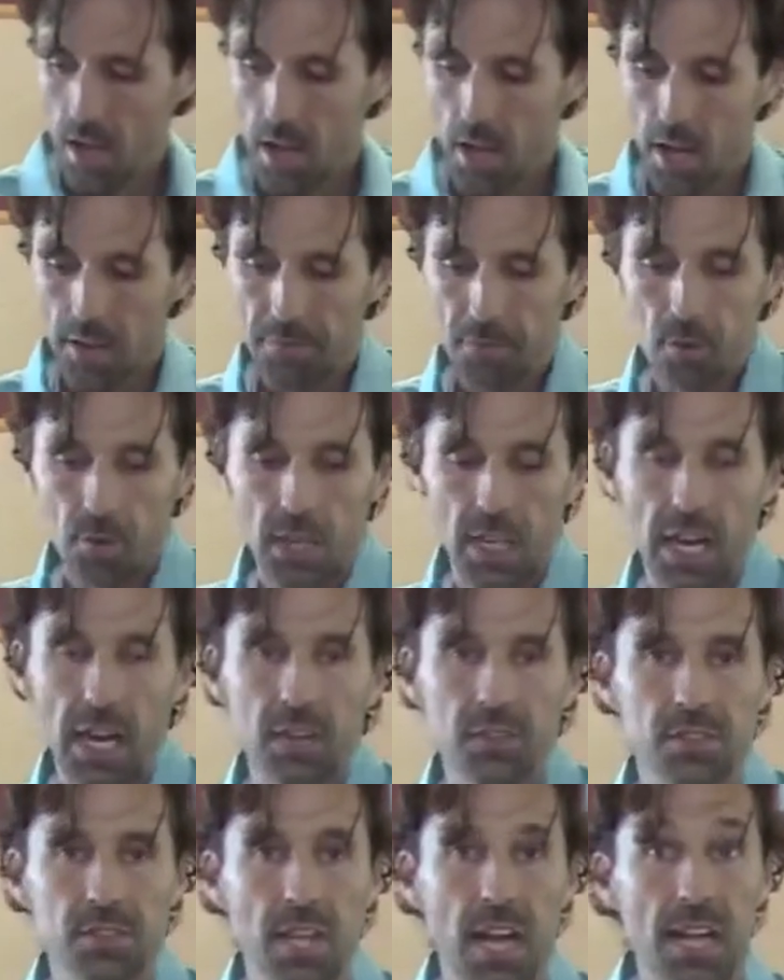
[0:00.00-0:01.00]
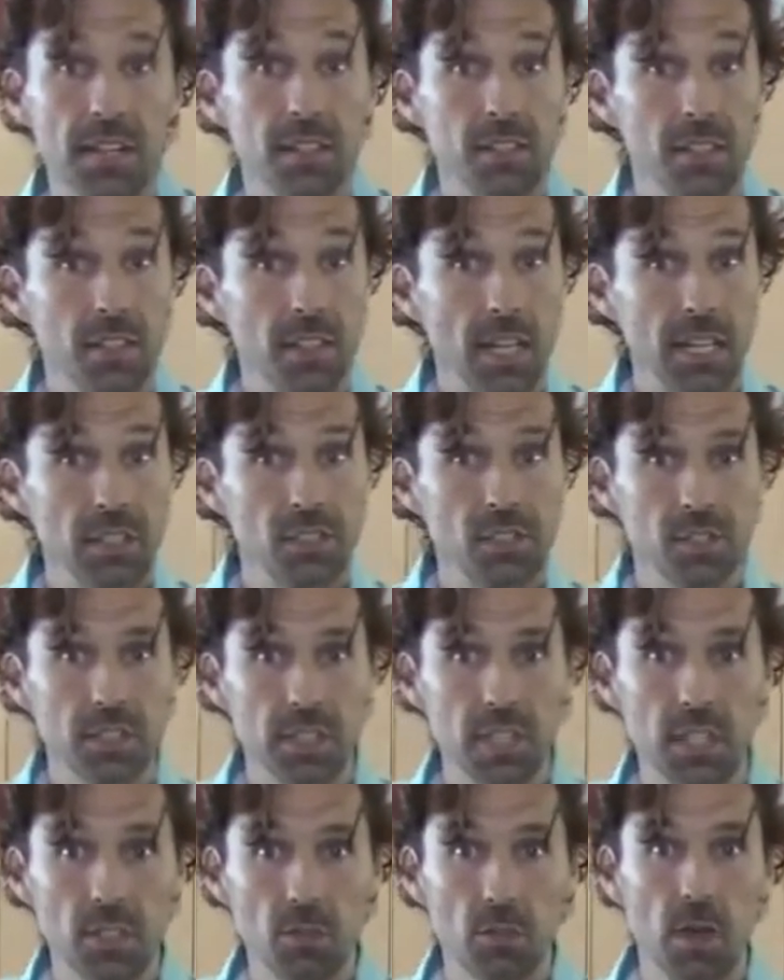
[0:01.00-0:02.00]
if you get outside into nature and
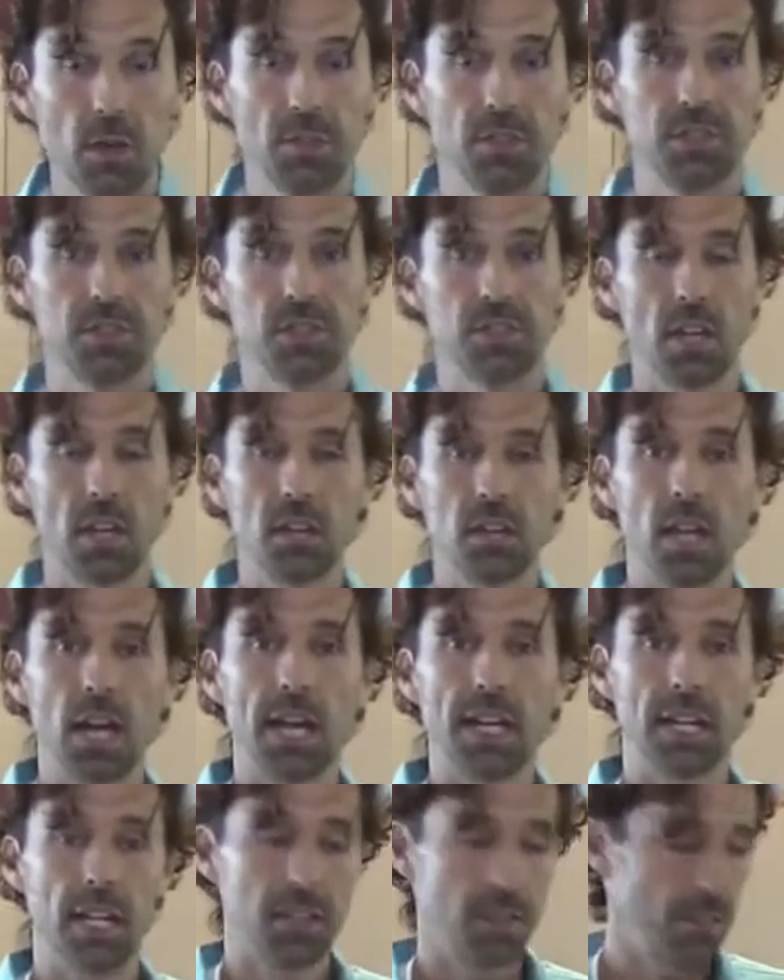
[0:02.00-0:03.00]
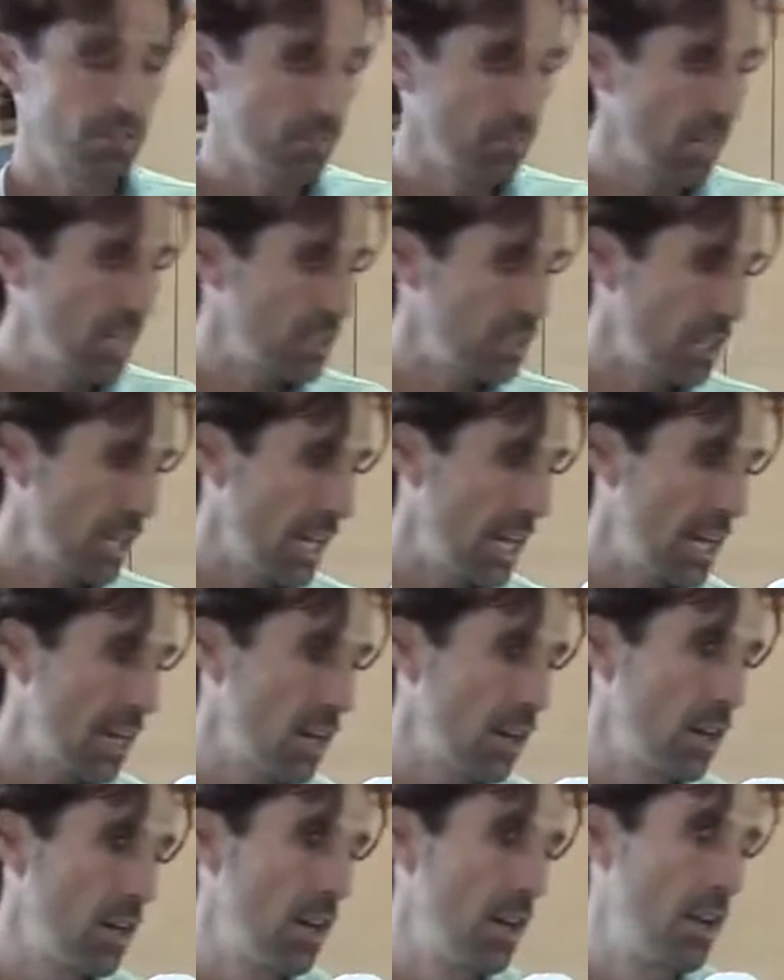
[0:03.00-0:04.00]
get around the sunlight and the fresh
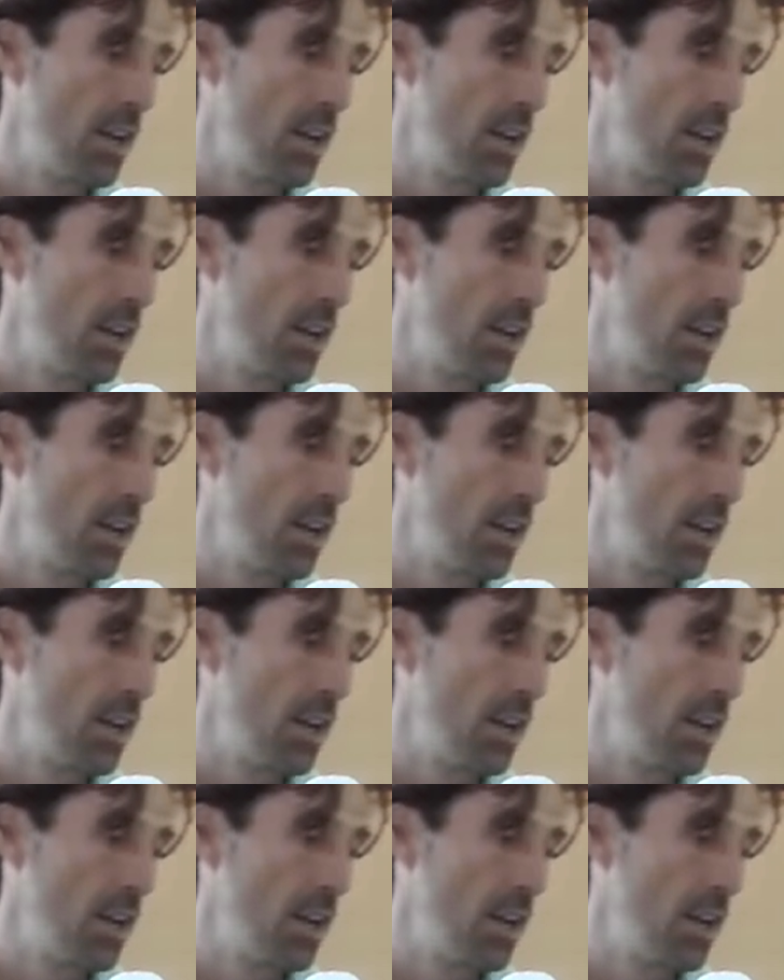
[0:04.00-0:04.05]
air,